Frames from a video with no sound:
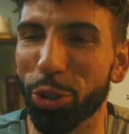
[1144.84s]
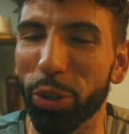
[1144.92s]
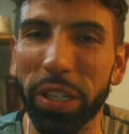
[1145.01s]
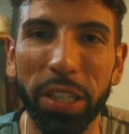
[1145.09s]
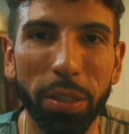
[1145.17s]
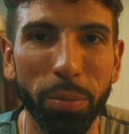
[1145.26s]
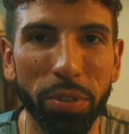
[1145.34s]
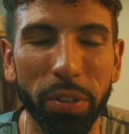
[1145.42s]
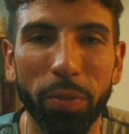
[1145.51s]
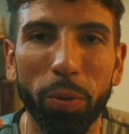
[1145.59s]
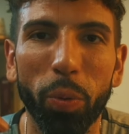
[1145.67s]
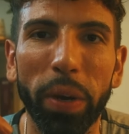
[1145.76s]
drinking
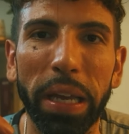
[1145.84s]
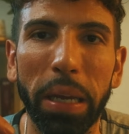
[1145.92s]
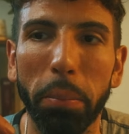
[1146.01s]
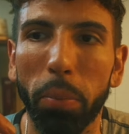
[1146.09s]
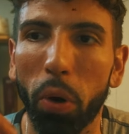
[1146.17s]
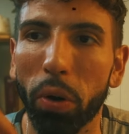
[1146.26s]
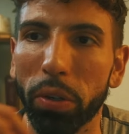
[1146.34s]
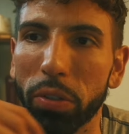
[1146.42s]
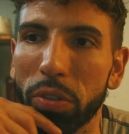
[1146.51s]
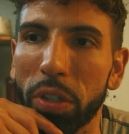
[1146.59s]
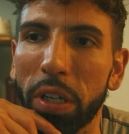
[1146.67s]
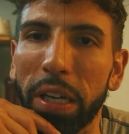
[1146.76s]
himself away at
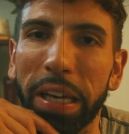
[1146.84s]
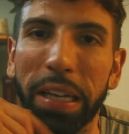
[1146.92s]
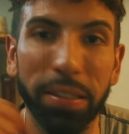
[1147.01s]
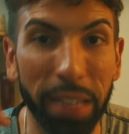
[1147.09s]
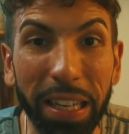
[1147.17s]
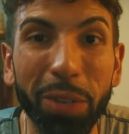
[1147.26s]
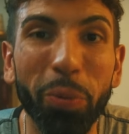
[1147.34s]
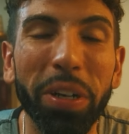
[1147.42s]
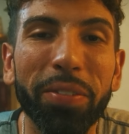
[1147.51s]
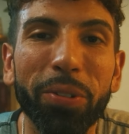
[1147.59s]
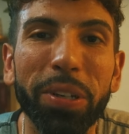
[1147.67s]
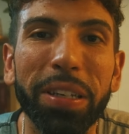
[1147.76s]
bars and taking
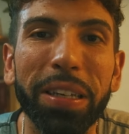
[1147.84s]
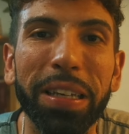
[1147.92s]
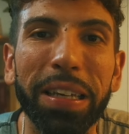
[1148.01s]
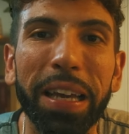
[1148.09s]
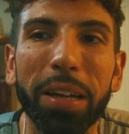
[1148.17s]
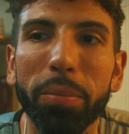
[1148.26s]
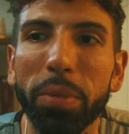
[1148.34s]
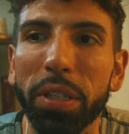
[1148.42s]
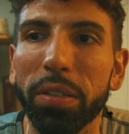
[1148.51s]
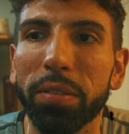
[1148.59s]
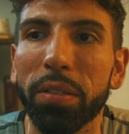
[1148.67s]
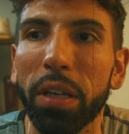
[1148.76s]
whatever he can get
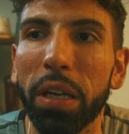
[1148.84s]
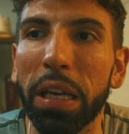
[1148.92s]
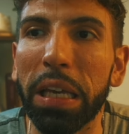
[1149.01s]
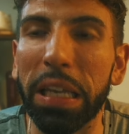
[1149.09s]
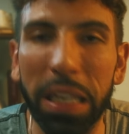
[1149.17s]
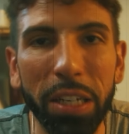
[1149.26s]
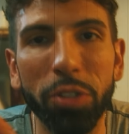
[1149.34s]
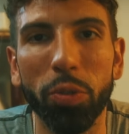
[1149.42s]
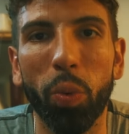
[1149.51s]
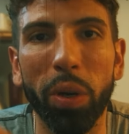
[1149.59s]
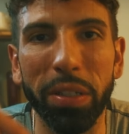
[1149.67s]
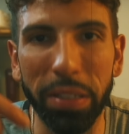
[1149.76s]
because he
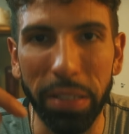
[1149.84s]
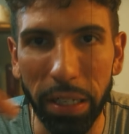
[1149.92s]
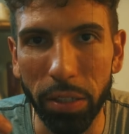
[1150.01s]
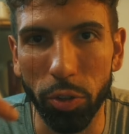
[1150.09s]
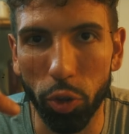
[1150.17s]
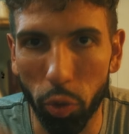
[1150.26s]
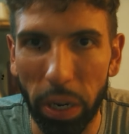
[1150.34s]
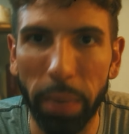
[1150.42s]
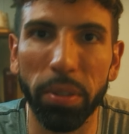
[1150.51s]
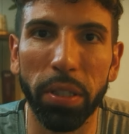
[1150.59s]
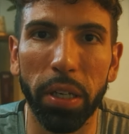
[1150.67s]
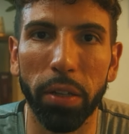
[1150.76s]
doesn't want to get his crap
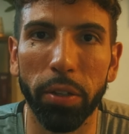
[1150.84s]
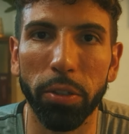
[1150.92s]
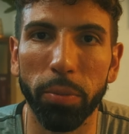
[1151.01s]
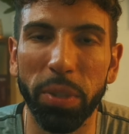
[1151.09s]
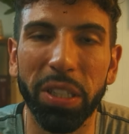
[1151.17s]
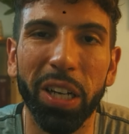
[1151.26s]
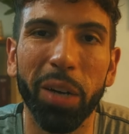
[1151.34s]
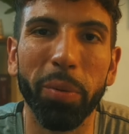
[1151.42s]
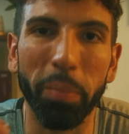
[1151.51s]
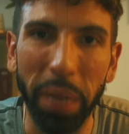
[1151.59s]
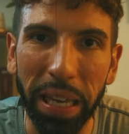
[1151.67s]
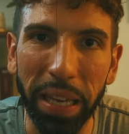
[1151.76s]
together to become a
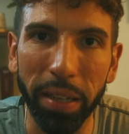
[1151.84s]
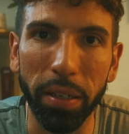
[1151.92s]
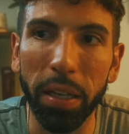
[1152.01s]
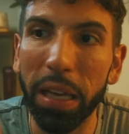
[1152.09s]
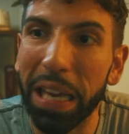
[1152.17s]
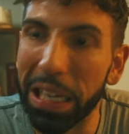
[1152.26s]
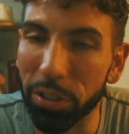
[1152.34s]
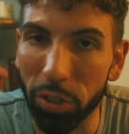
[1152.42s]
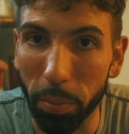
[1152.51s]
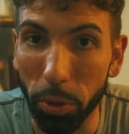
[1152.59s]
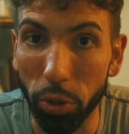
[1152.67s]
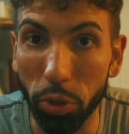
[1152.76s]
man and
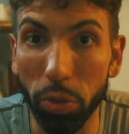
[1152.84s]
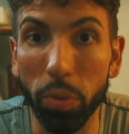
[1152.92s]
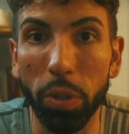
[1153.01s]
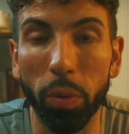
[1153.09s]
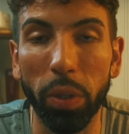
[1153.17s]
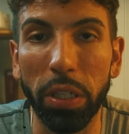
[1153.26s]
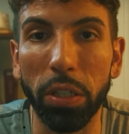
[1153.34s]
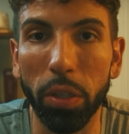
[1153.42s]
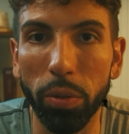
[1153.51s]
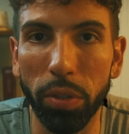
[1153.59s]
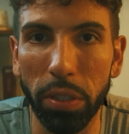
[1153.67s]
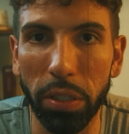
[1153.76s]
start pursuing what he
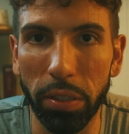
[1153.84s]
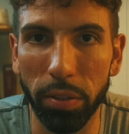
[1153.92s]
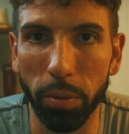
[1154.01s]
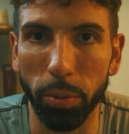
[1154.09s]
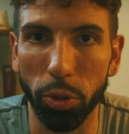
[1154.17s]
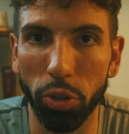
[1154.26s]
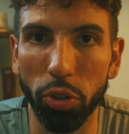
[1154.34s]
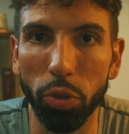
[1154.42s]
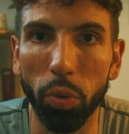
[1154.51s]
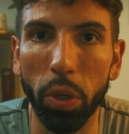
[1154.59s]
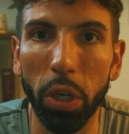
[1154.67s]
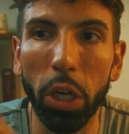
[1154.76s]
knows he needs to
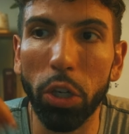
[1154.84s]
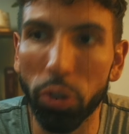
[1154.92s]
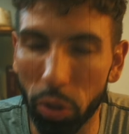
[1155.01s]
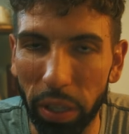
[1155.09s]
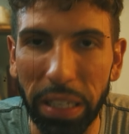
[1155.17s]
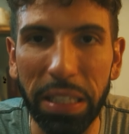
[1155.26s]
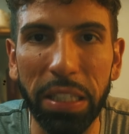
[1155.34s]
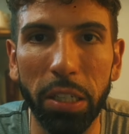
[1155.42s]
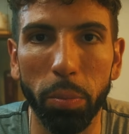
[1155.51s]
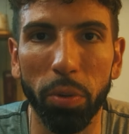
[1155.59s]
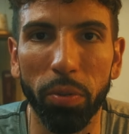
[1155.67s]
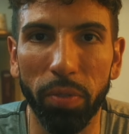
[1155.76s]
pursue so that he
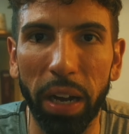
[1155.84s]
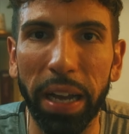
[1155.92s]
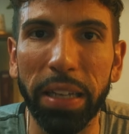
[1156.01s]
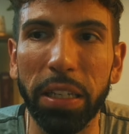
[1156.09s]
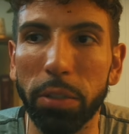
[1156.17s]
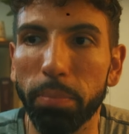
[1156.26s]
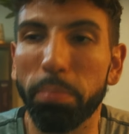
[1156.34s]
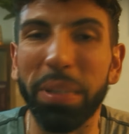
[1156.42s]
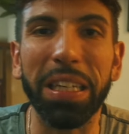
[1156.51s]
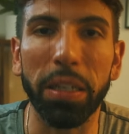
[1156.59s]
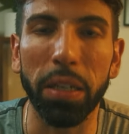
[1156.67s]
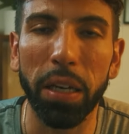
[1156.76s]
can provide and
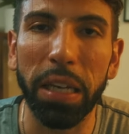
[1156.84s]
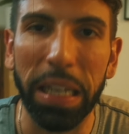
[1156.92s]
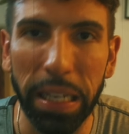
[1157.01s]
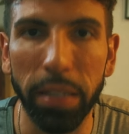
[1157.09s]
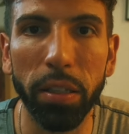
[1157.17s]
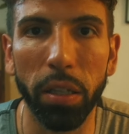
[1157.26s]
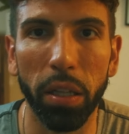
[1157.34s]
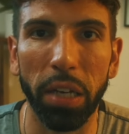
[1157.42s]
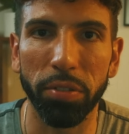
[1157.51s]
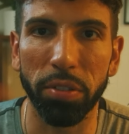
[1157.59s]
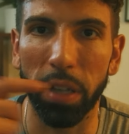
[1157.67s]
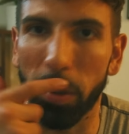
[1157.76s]
be in the
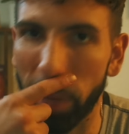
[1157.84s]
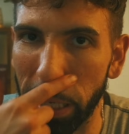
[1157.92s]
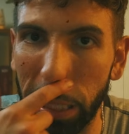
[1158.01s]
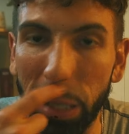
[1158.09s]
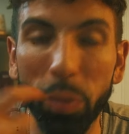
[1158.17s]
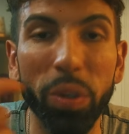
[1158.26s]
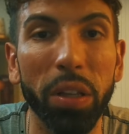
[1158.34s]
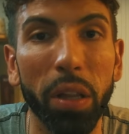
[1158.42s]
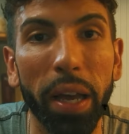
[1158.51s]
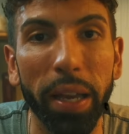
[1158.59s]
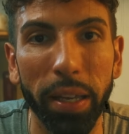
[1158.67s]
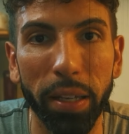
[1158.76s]
lifestyle that he would
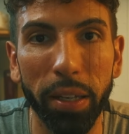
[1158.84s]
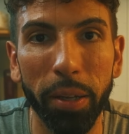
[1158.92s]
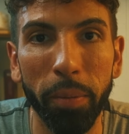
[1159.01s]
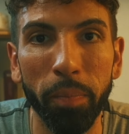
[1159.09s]
like.